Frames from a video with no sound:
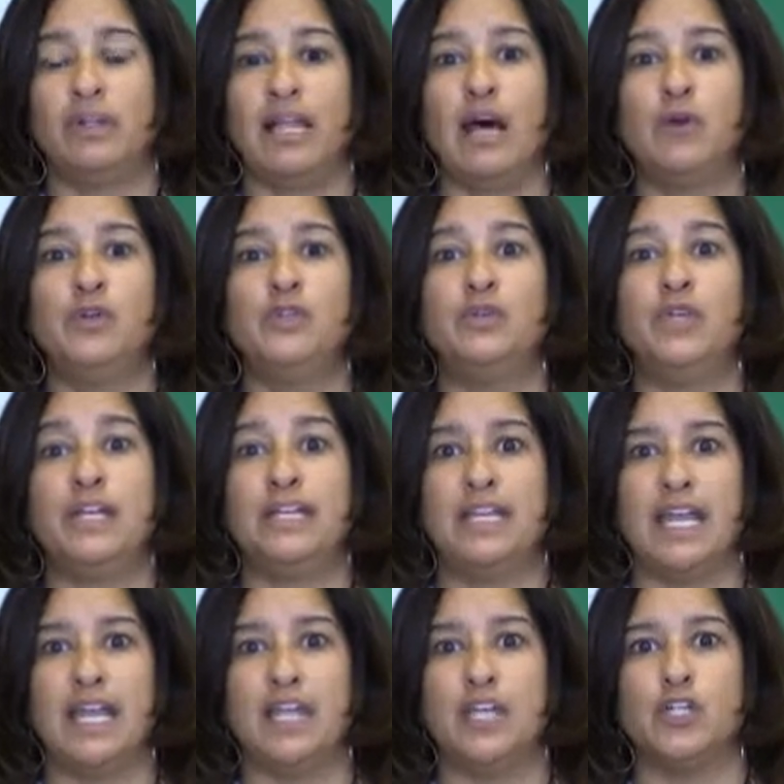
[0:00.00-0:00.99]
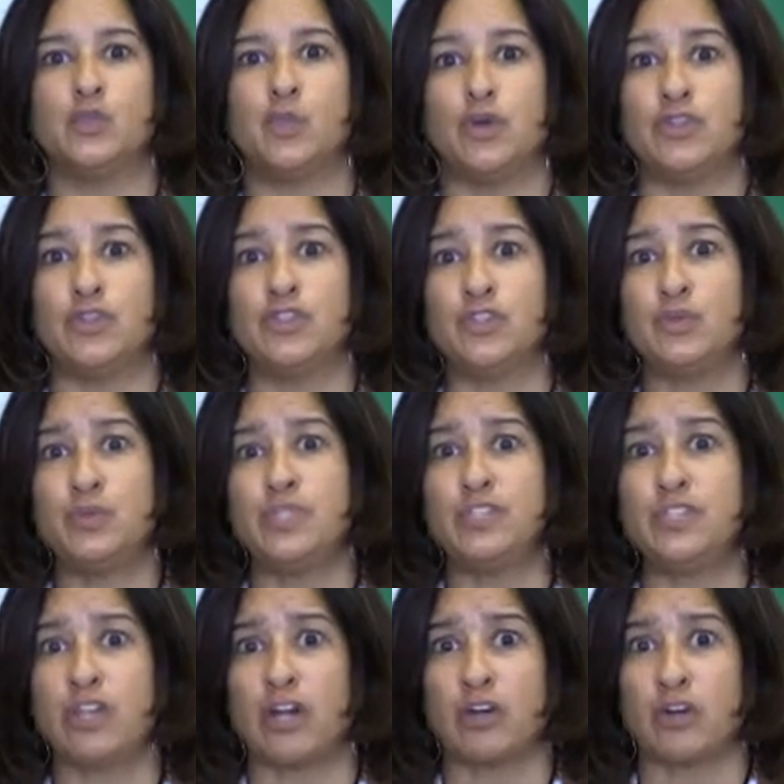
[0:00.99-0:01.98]
allow you to gauge where the
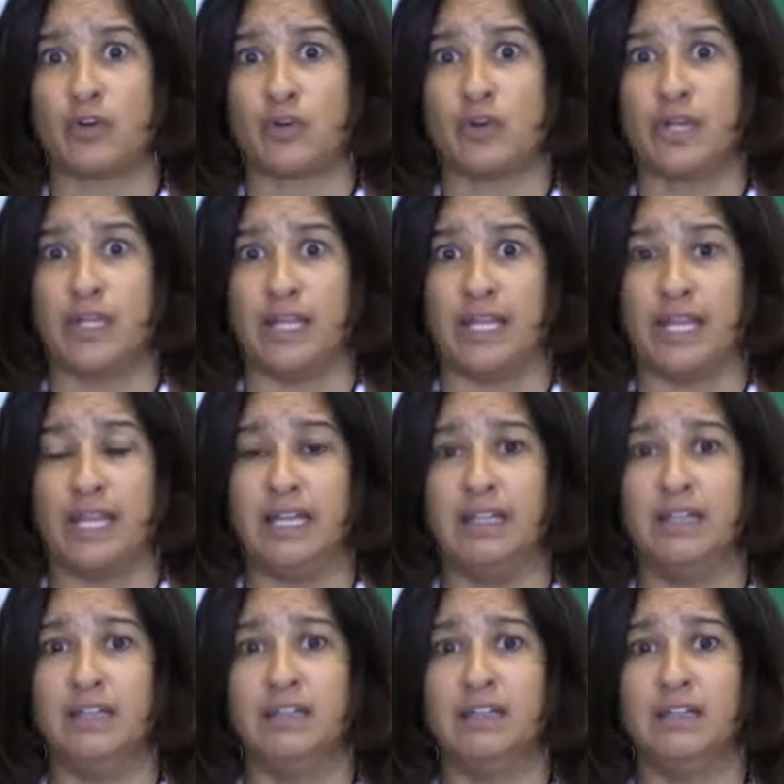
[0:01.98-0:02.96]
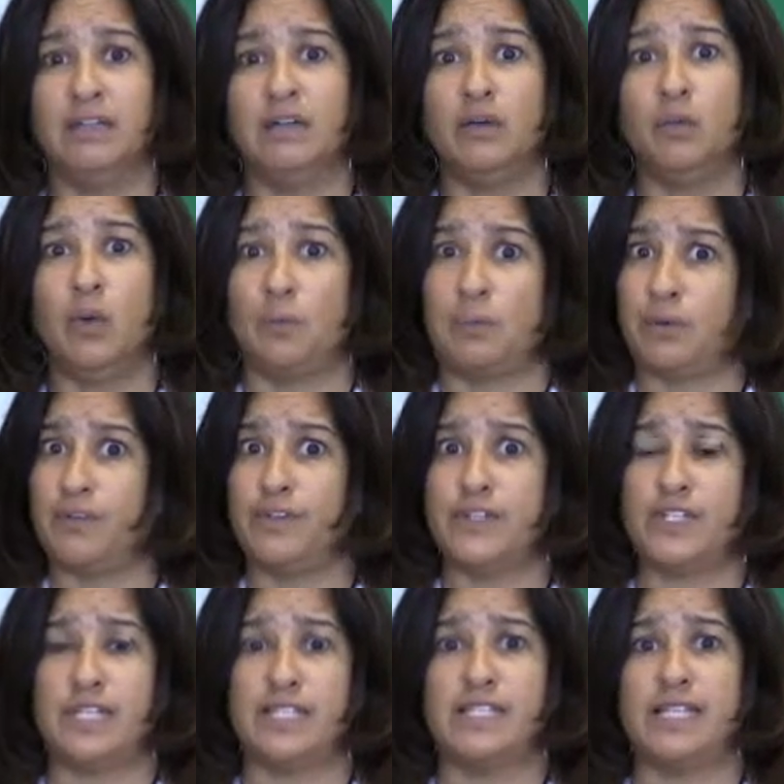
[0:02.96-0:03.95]
students are currently, what
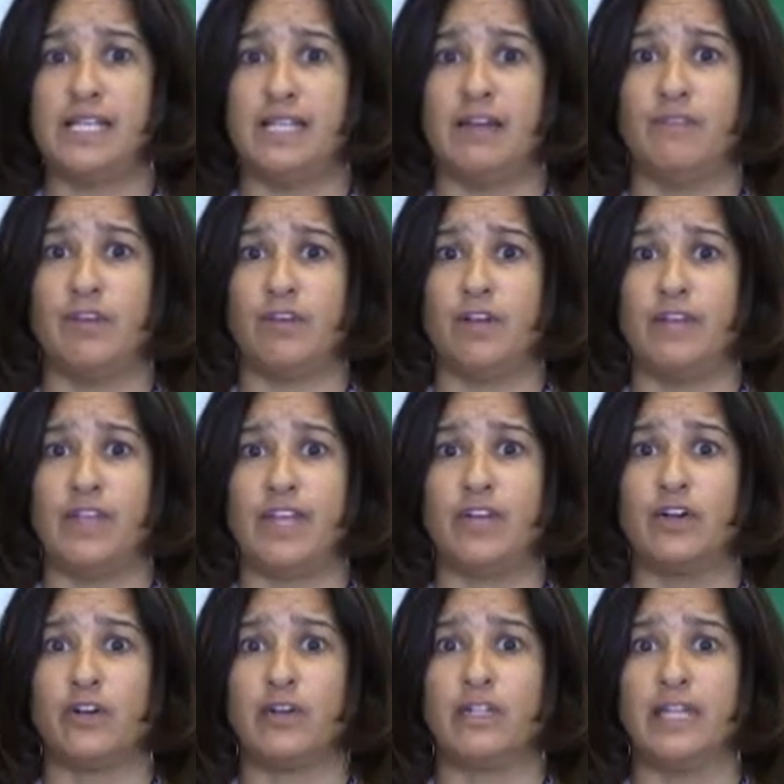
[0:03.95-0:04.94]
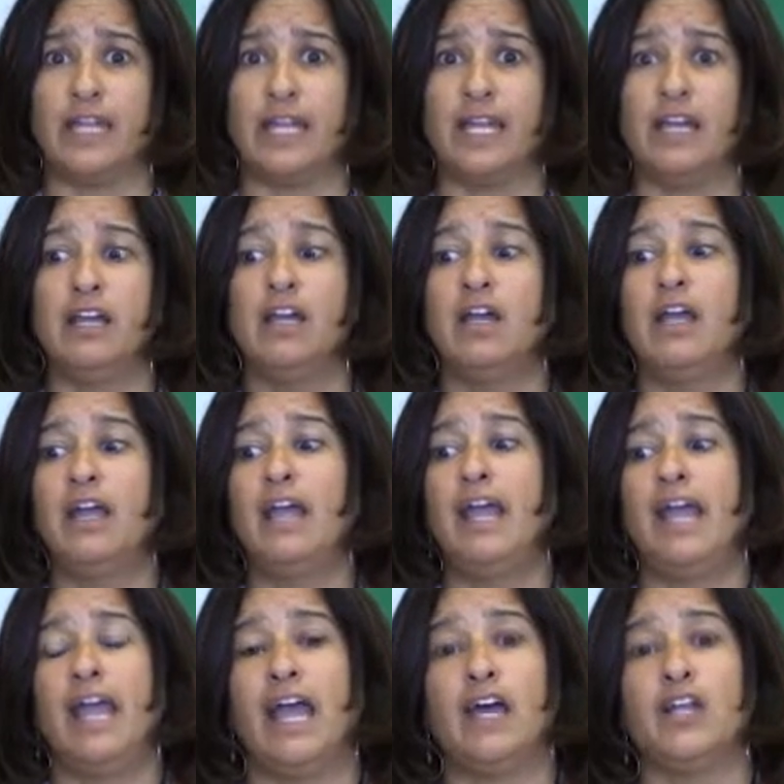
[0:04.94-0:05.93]
proficiency level are they currently,
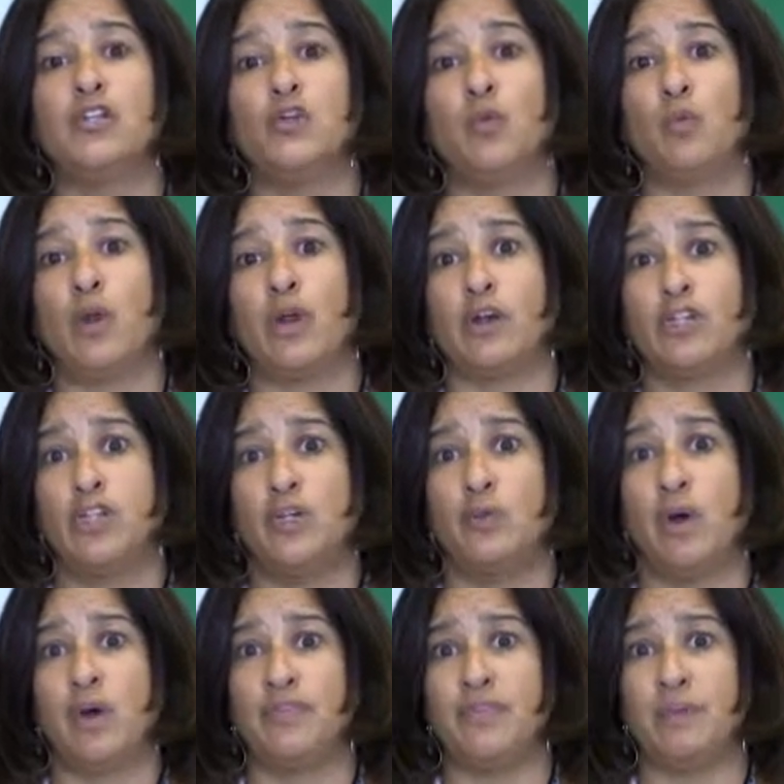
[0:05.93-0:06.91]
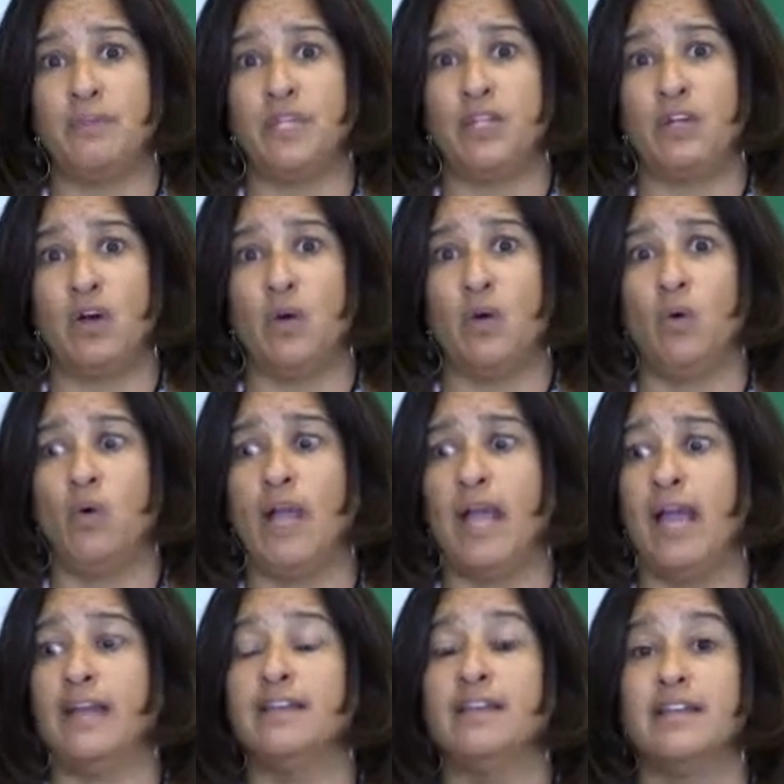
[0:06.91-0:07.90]
and where do you want them to go,
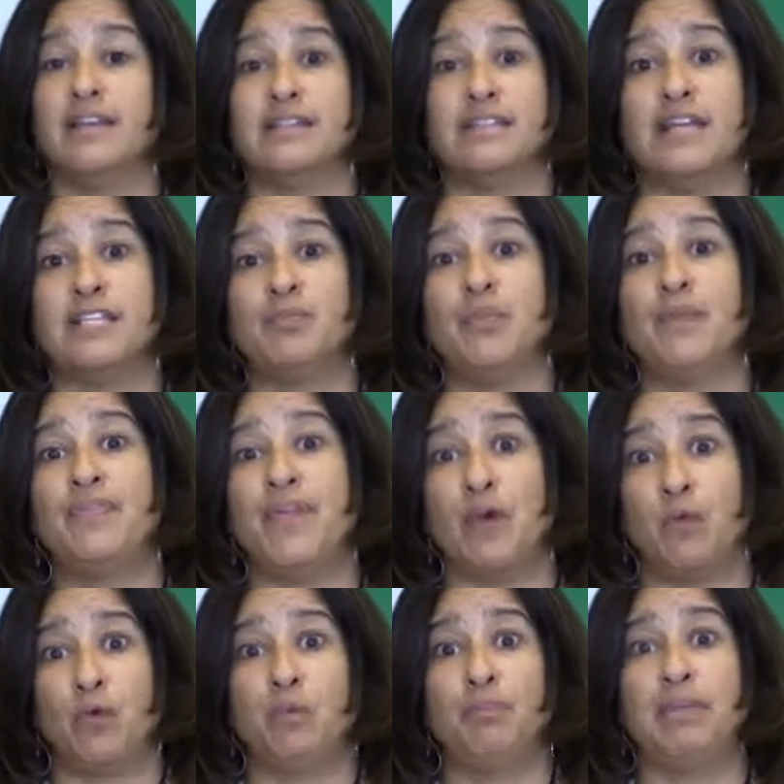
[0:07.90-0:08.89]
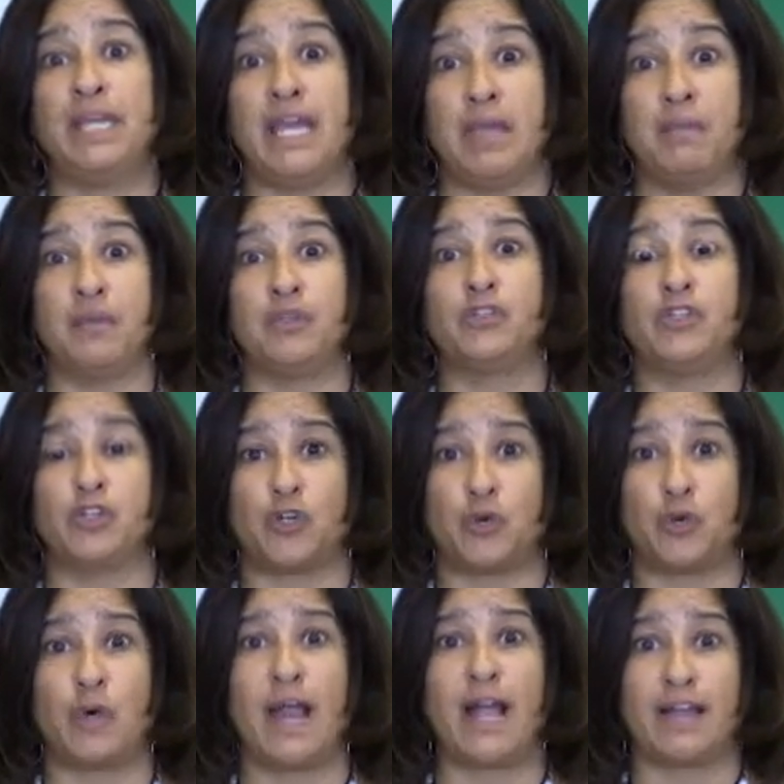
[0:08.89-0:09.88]
and an assessment that will be able to
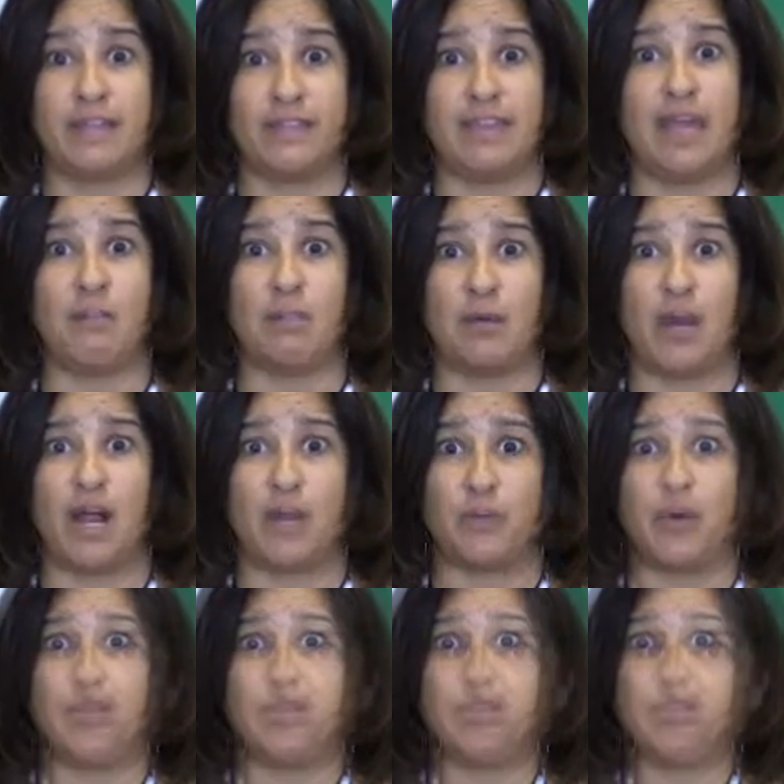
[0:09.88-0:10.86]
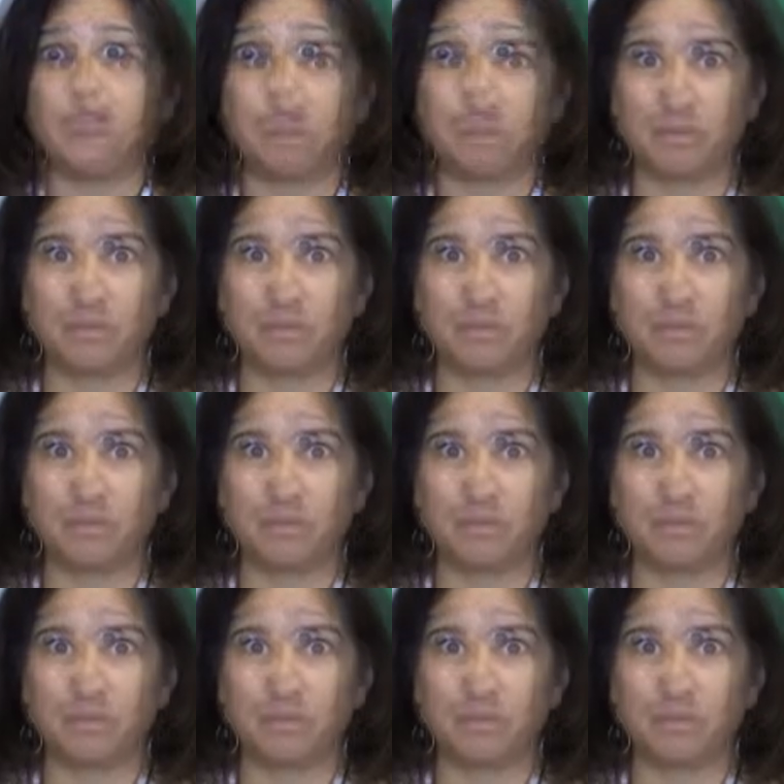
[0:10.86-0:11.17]
track that progress.